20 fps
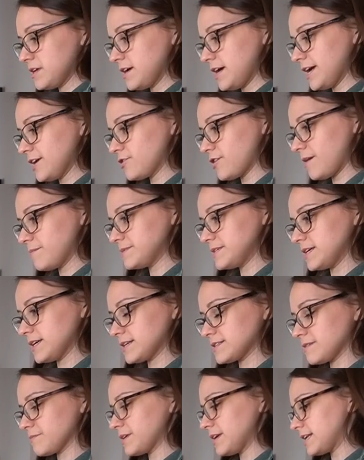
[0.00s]
I grabbed it
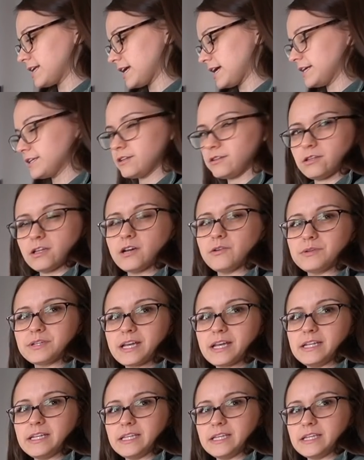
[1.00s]
because I'm getting kind of low and
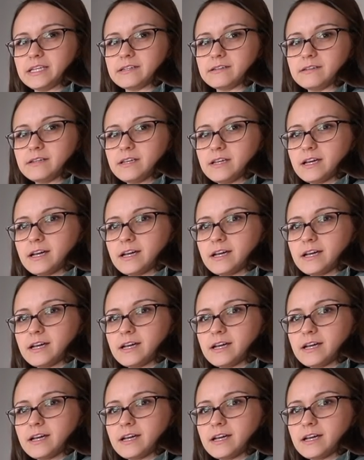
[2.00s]
I need